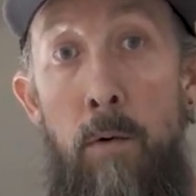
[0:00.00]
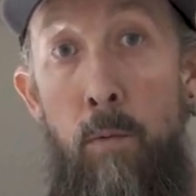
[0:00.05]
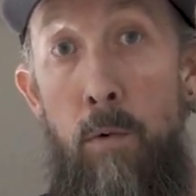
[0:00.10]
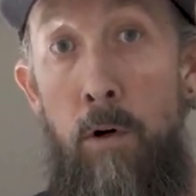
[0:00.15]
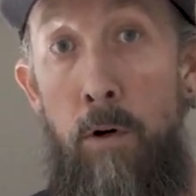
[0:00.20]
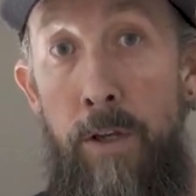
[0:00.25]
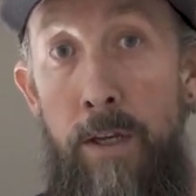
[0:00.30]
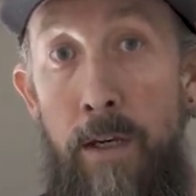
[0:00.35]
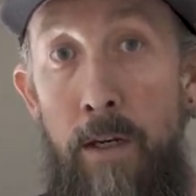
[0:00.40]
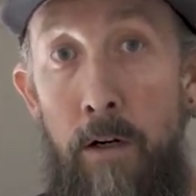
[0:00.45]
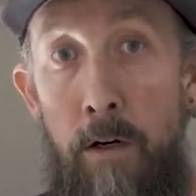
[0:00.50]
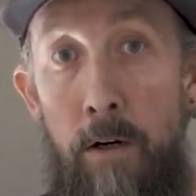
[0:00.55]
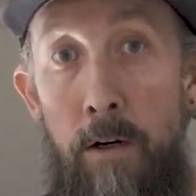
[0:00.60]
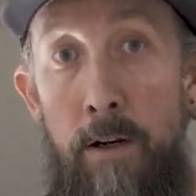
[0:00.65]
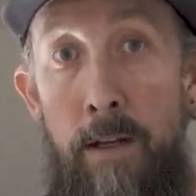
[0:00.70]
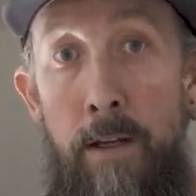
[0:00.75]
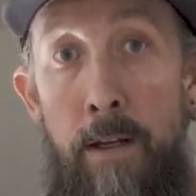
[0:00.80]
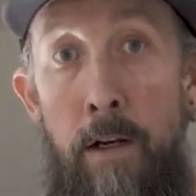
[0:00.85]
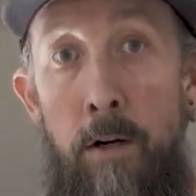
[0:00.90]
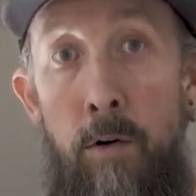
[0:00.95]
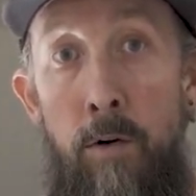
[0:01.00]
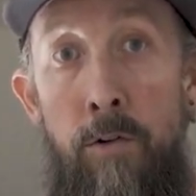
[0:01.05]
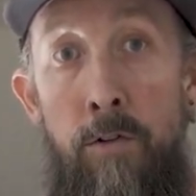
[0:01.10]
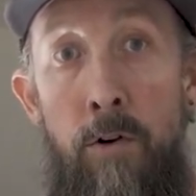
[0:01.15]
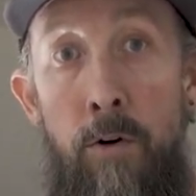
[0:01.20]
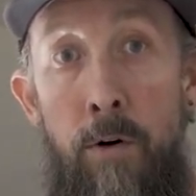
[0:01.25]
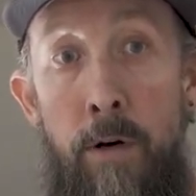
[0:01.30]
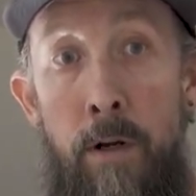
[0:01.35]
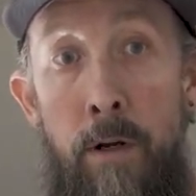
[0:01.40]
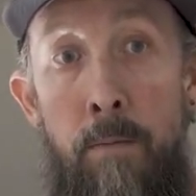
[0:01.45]
Well, here in
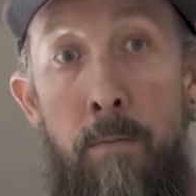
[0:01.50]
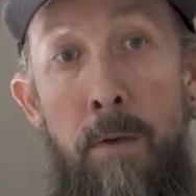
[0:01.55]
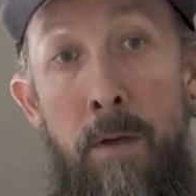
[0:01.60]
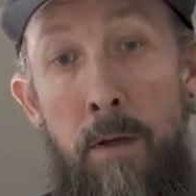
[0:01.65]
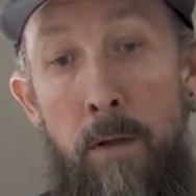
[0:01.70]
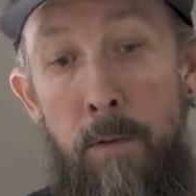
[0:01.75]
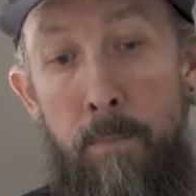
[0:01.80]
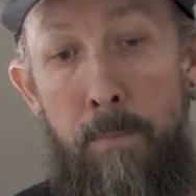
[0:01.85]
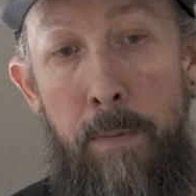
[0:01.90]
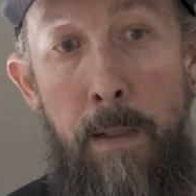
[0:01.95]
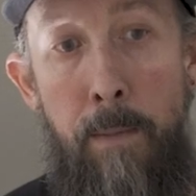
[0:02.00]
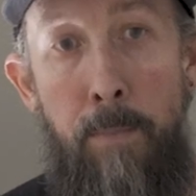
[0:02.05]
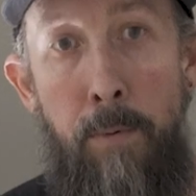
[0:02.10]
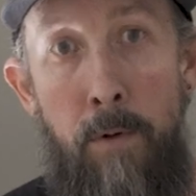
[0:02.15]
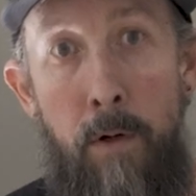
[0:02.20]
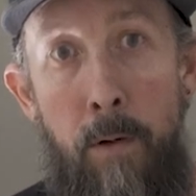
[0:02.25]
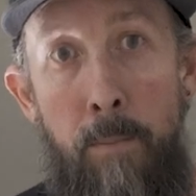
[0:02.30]
Arizona, people